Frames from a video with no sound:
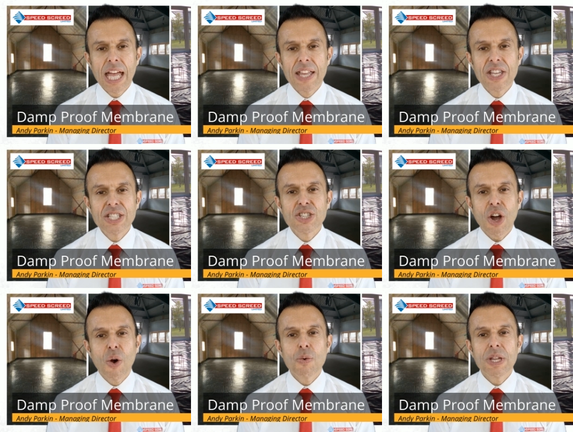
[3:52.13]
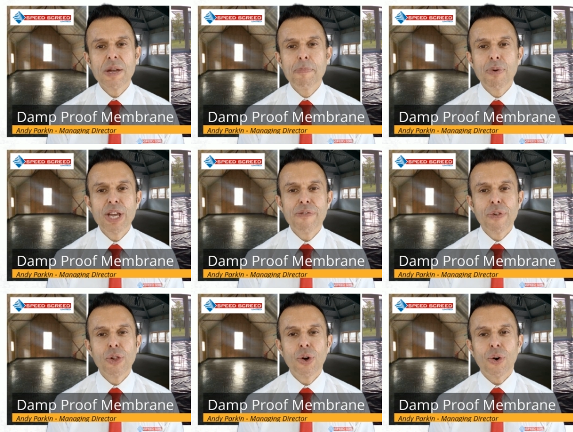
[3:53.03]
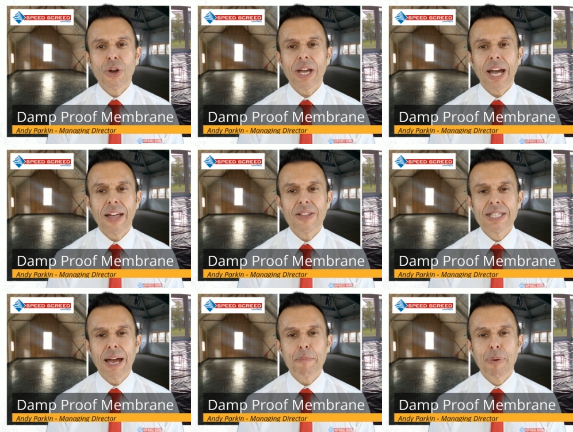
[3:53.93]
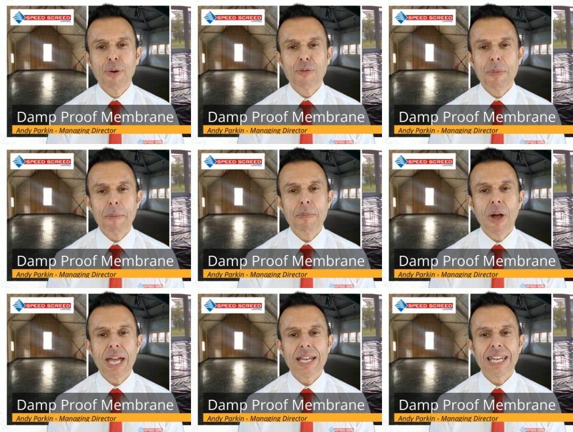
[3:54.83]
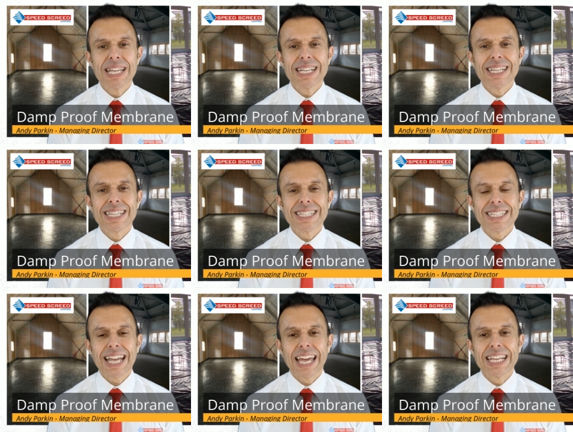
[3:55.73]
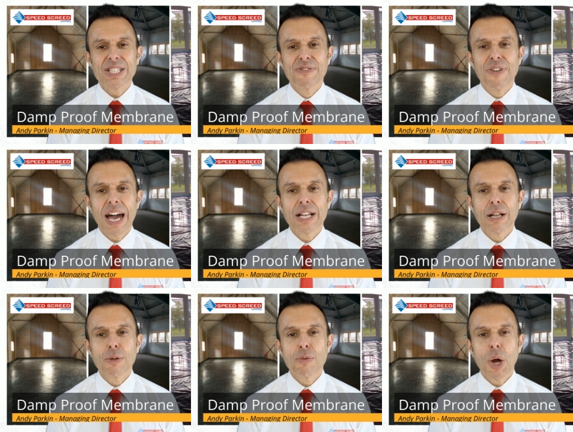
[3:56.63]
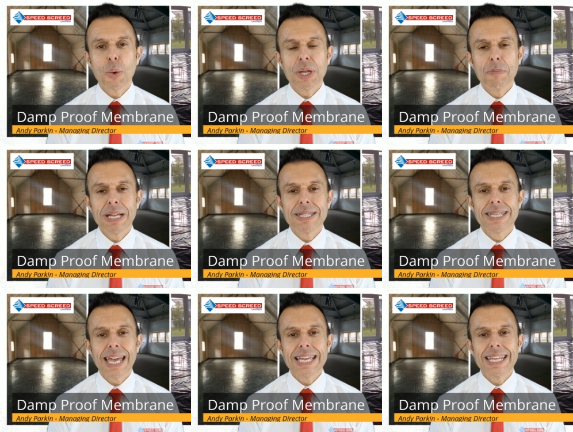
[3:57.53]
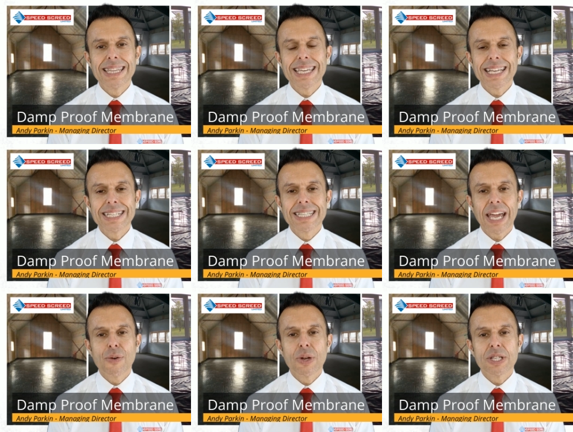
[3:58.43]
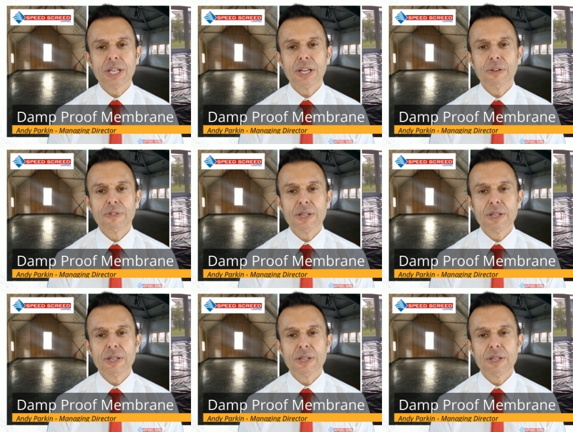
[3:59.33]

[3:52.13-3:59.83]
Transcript: This is only a brief look at the damp-proof membrane and it and its vital role in maintaining the integrity of